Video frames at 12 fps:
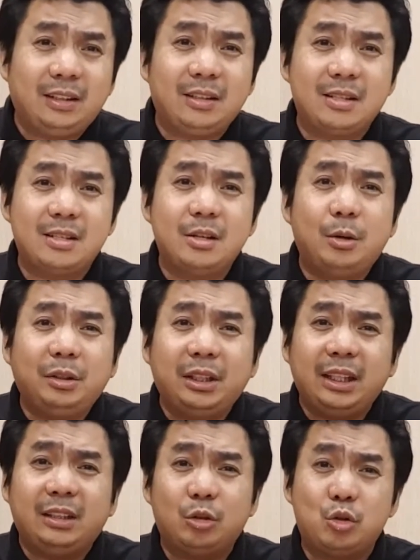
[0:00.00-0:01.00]
There's no
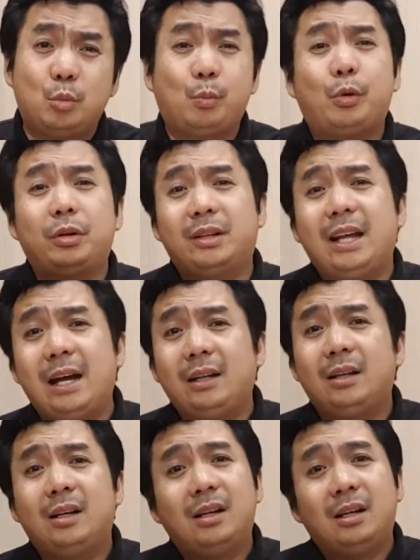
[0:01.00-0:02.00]
deed to support that.
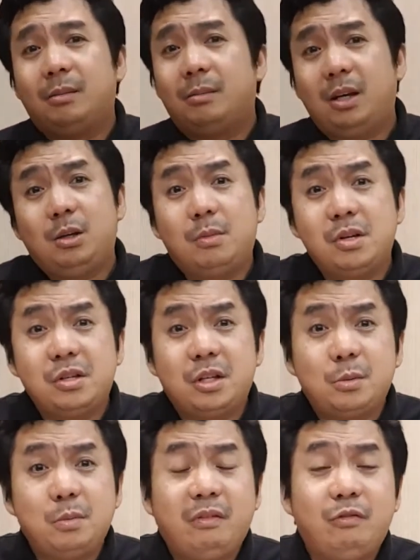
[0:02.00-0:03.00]
Now you must
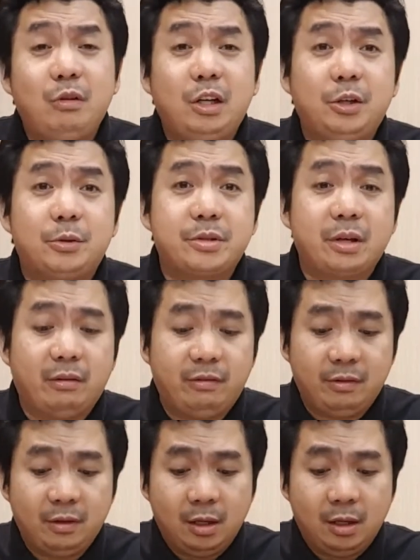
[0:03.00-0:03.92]
just be fooling yourself.